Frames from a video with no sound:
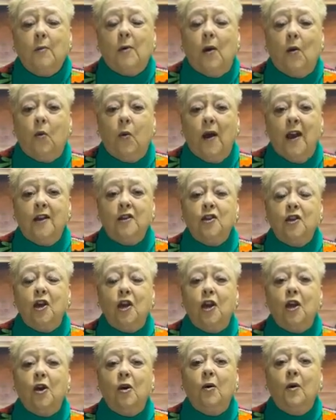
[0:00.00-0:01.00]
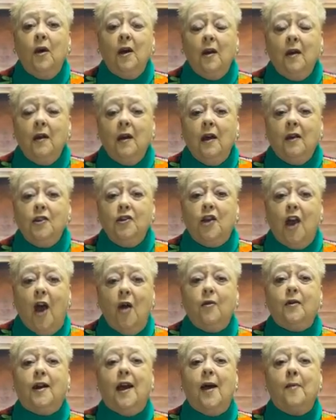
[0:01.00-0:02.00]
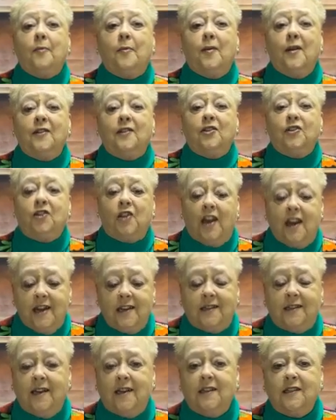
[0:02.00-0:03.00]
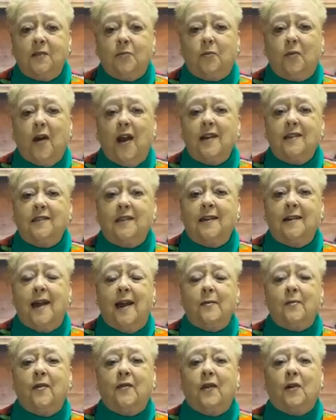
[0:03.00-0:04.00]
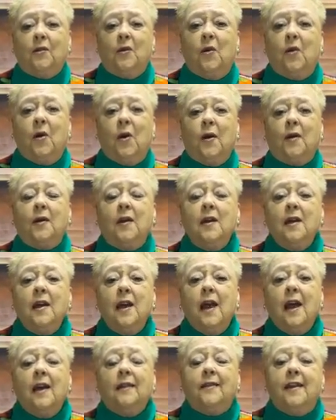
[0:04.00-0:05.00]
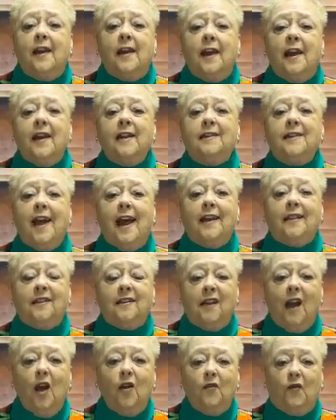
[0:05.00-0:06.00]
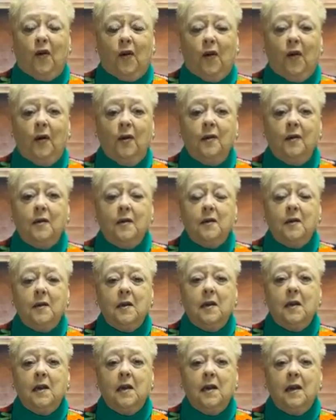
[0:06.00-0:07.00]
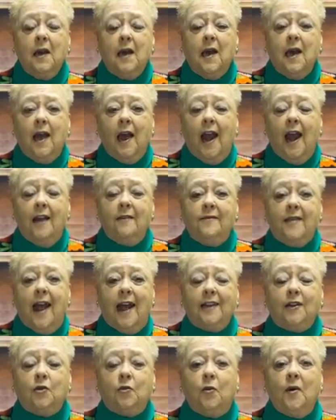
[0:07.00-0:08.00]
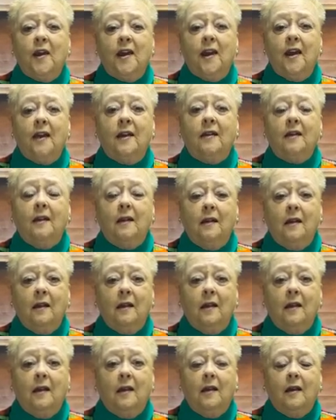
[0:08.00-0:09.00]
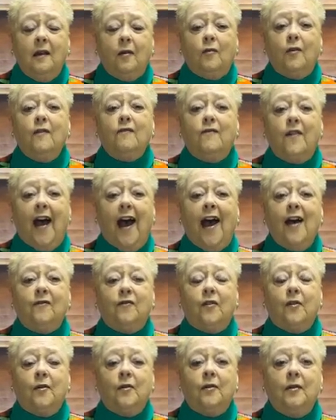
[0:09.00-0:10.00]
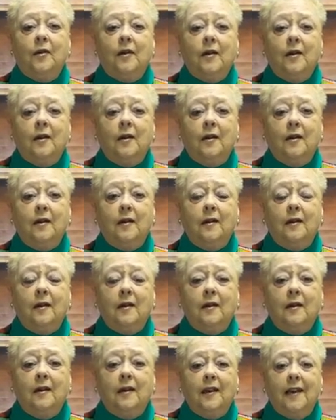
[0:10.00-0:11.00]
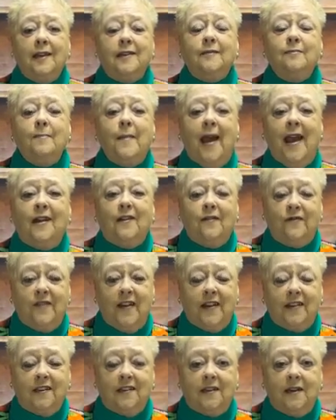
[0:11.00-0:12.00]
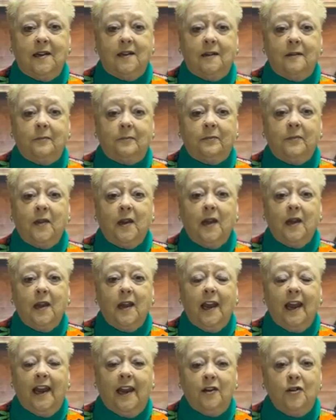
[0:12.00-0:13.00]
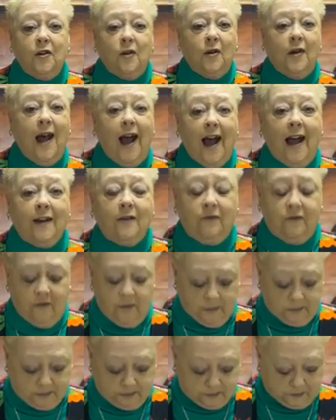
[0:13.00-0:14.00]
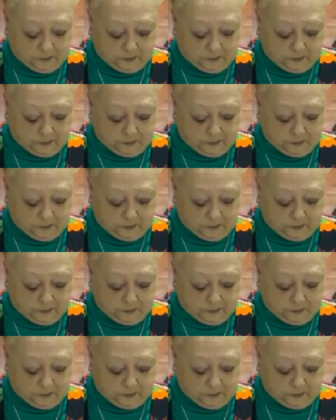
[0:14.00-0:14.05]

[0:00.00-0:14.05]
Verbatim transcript: But when you yoke up with Jesus, praise the name of the Lord, then he takes over. And that's when revival is manifested in your life.